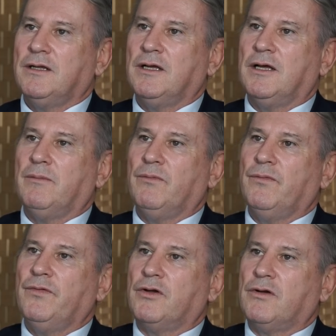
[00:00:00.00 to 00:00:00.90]

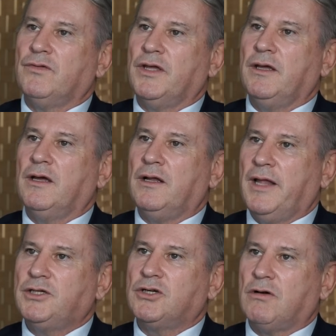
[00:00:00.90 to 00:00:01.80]
The
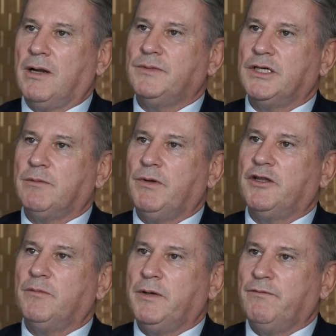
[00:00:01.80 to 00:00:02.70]
alleged crimes they
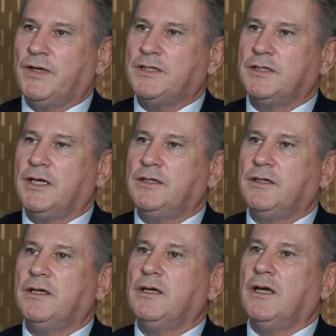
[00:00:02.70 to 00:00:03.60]
committed have been investigated,